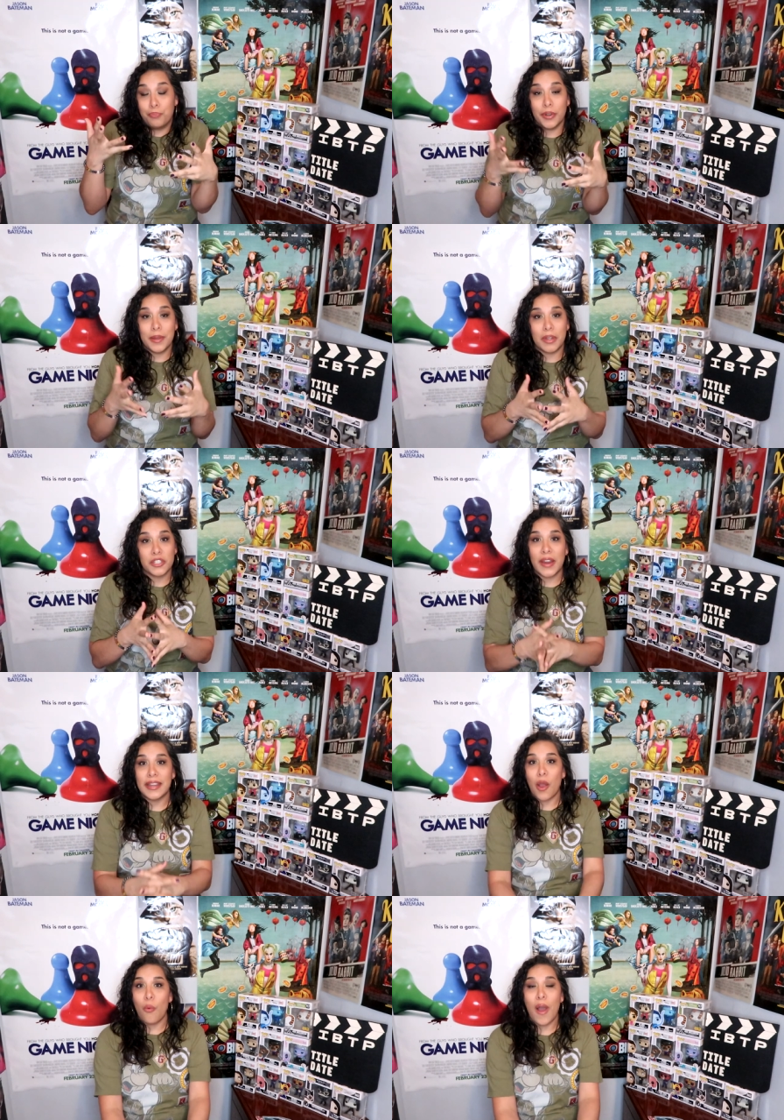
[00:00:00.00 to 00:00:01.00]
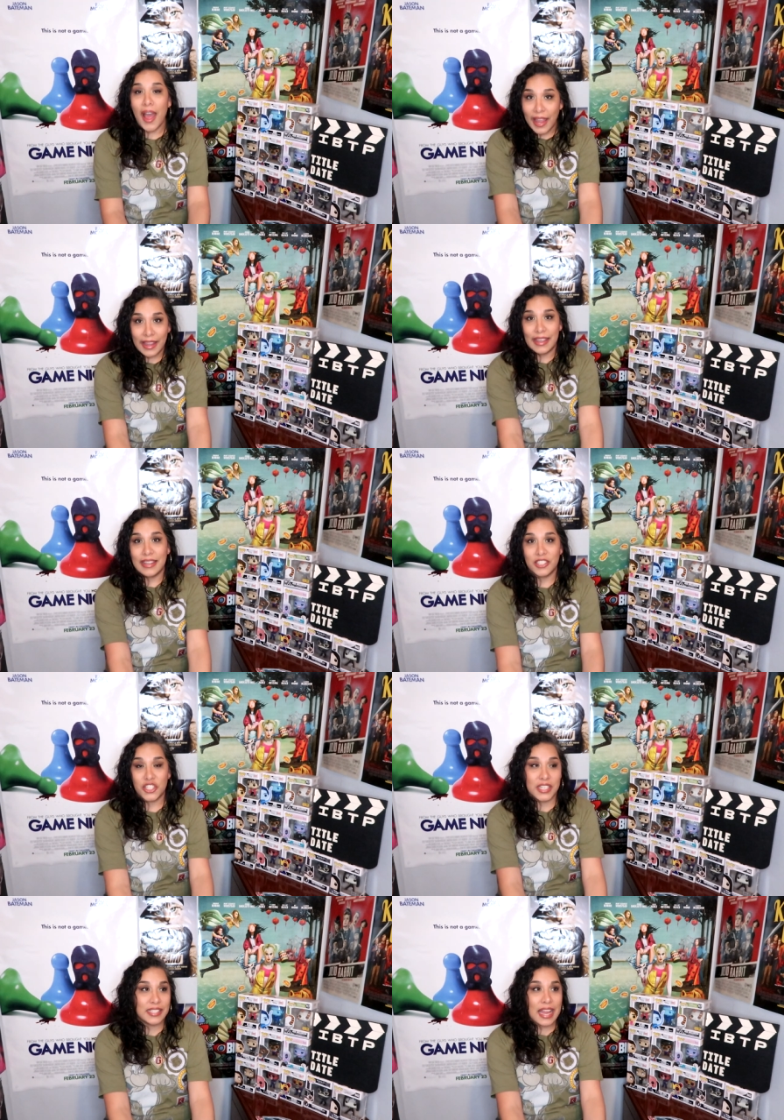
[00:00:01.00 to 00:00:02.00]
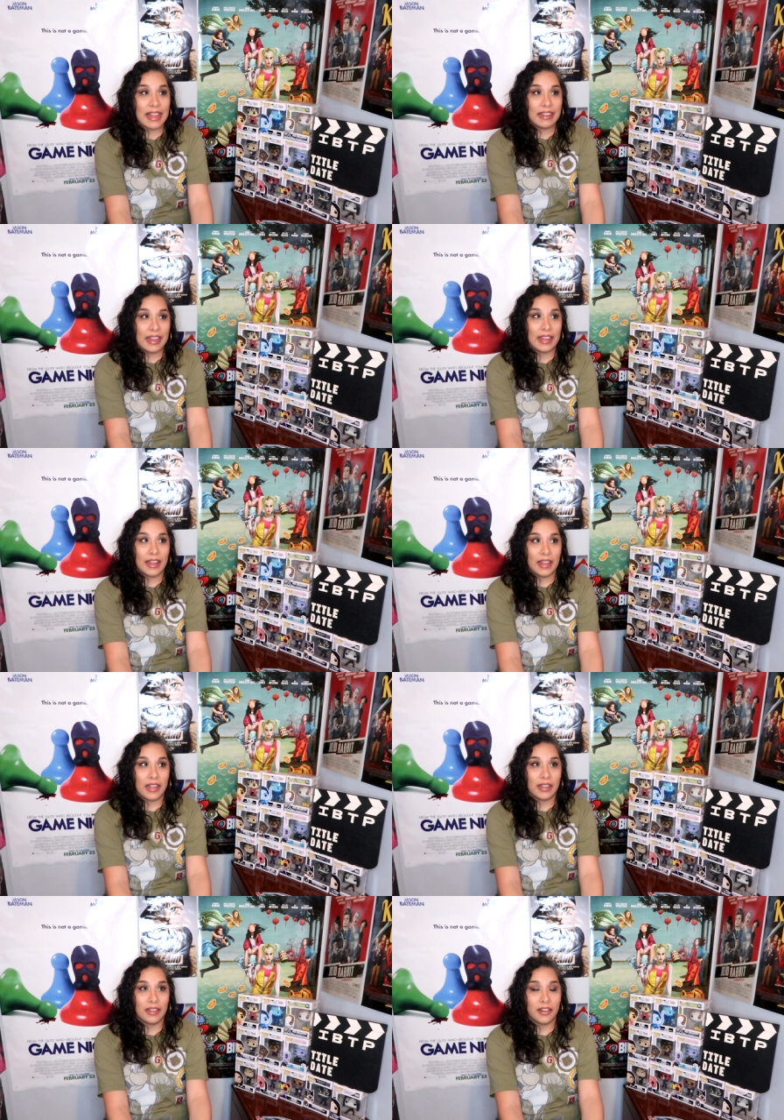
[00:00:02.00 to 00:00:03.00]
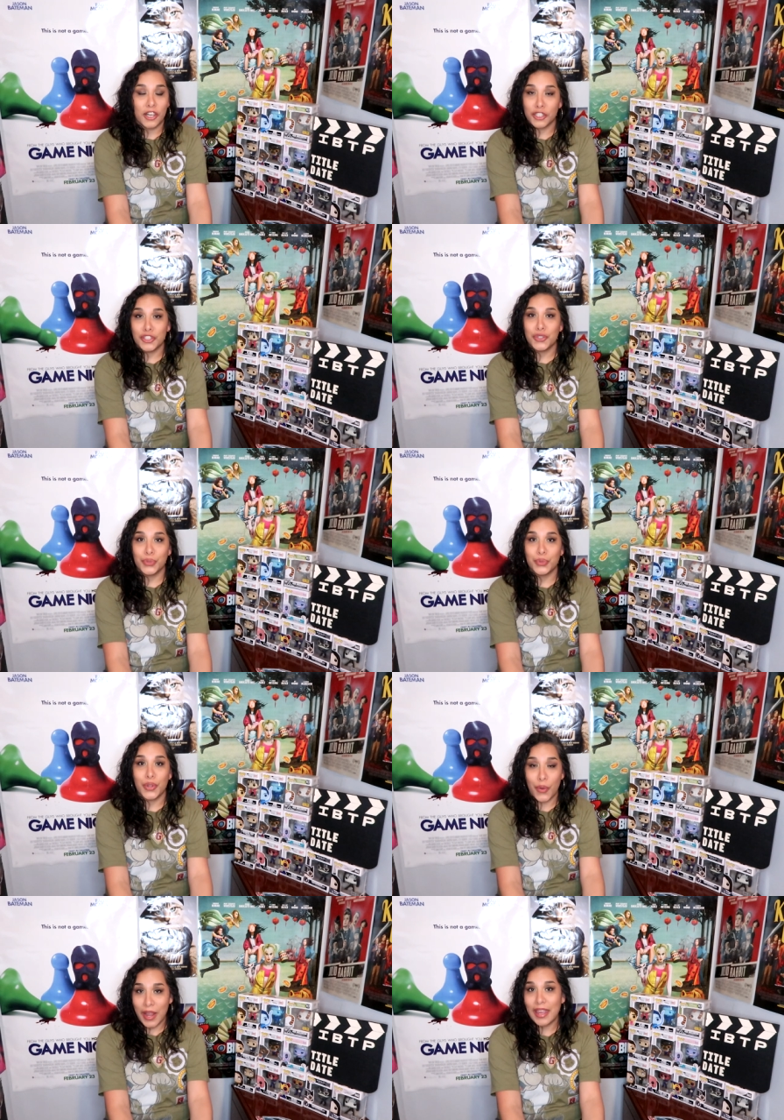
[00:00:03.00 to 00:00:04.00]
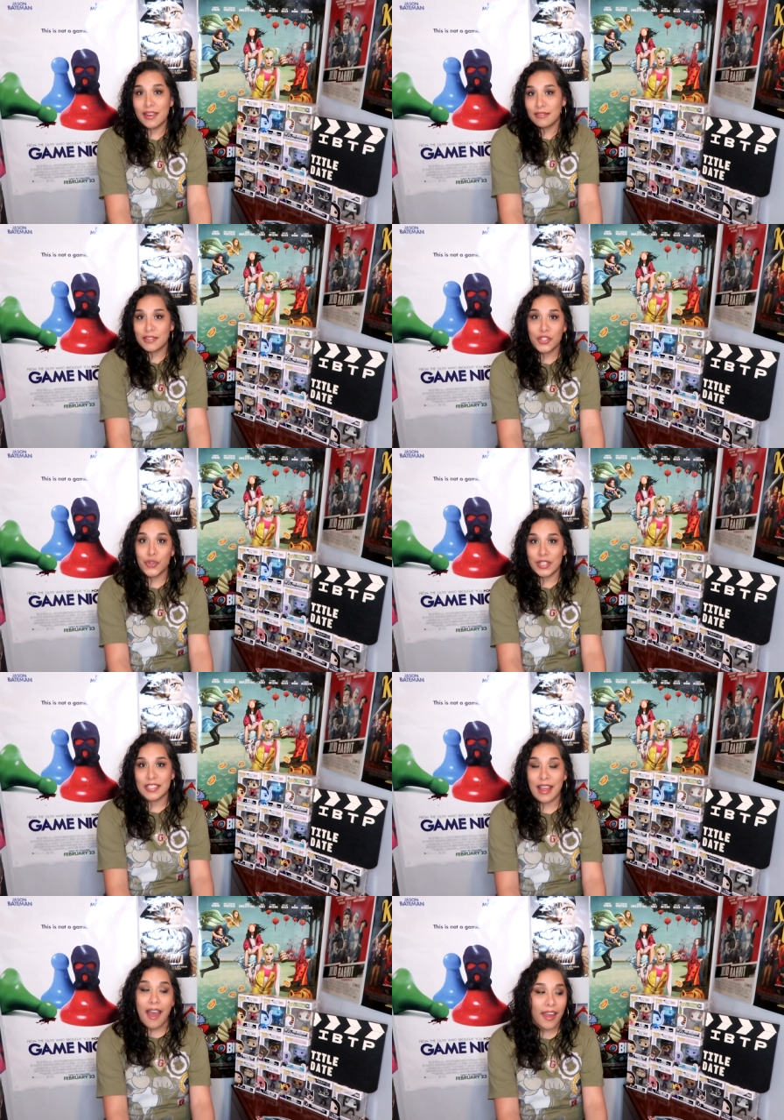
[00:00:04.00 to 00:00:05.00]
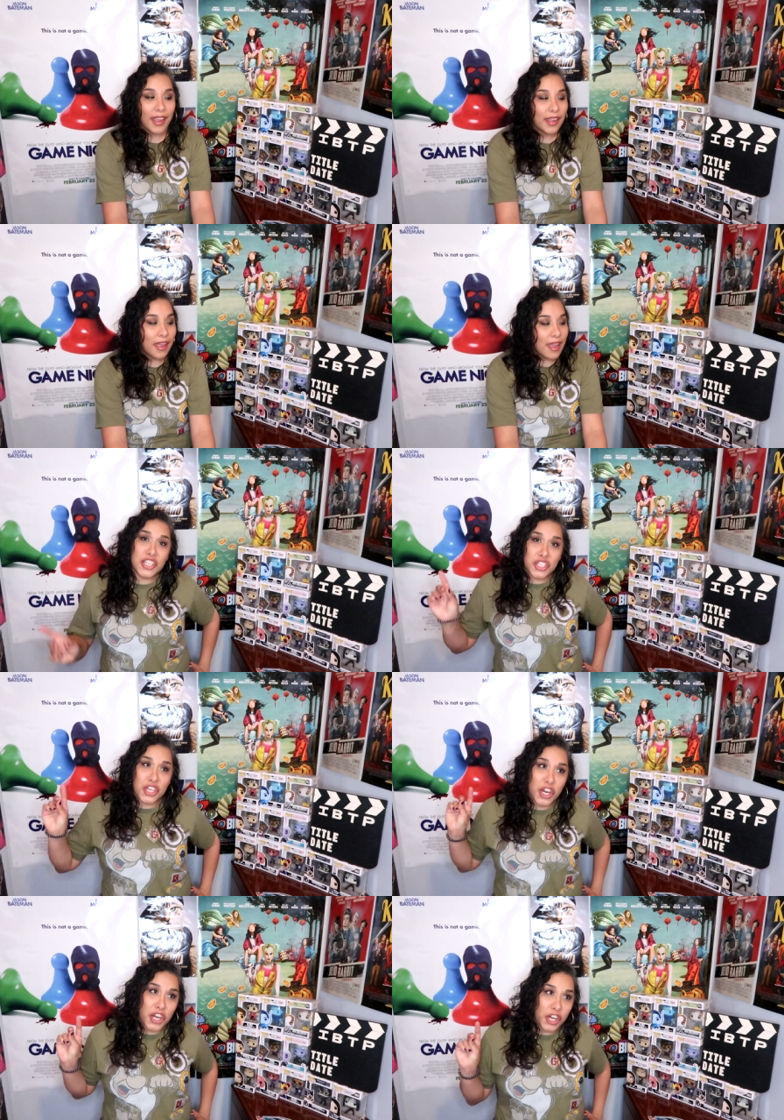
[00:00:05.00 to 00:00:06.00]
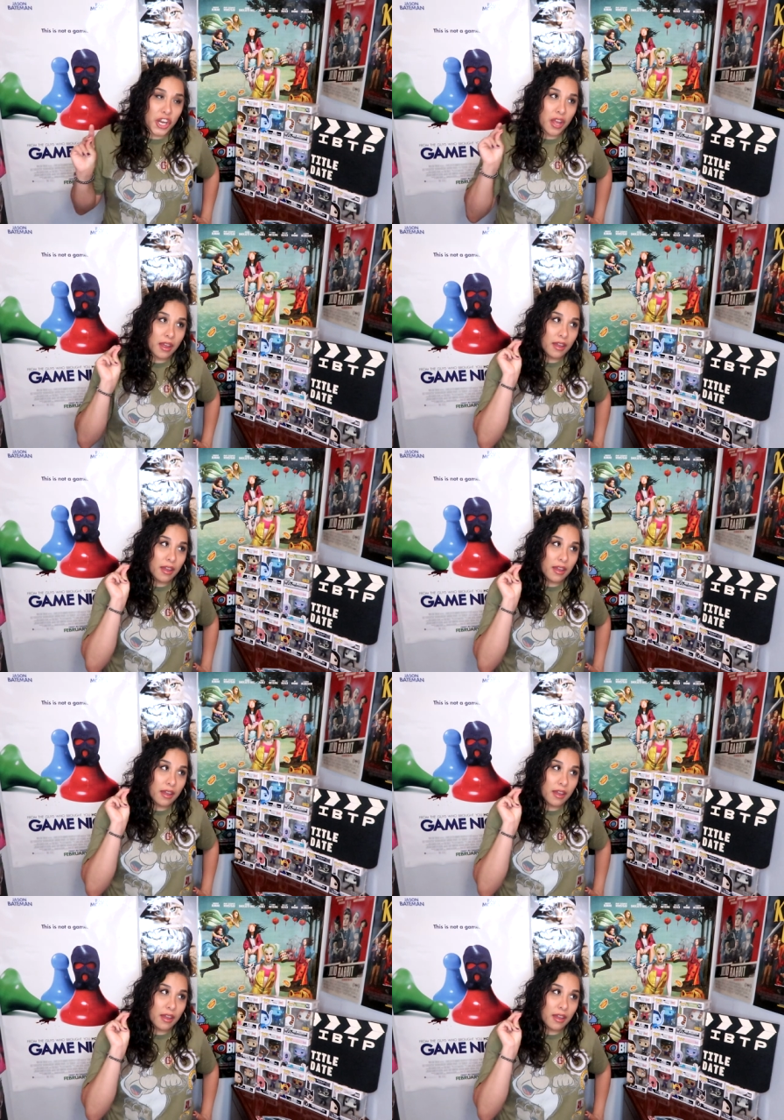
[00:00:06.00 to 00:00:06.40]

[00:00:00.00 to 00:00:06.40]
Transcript: pretty much find out why she's telling uh, her to go ahead and screw this guy. It's your